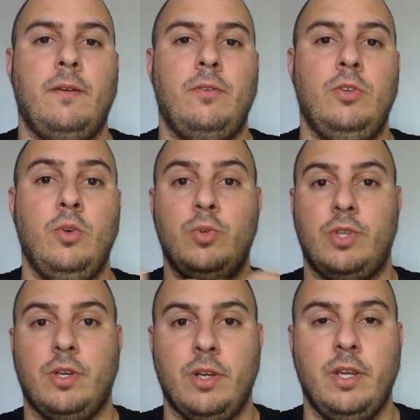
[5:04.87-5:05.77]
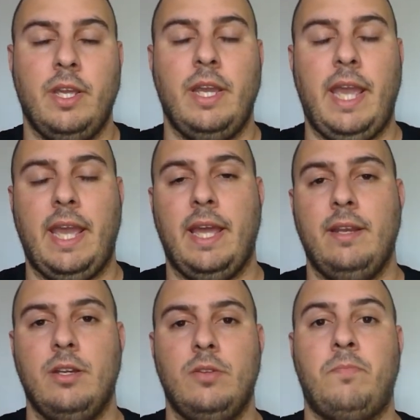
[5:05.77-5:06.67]
user
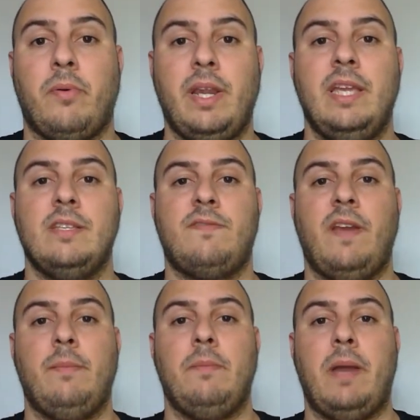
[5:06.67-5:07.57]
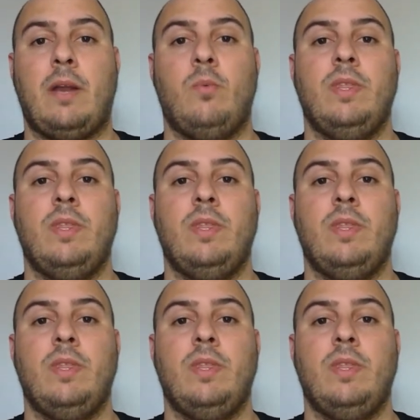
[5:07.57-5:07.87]
and bring his family back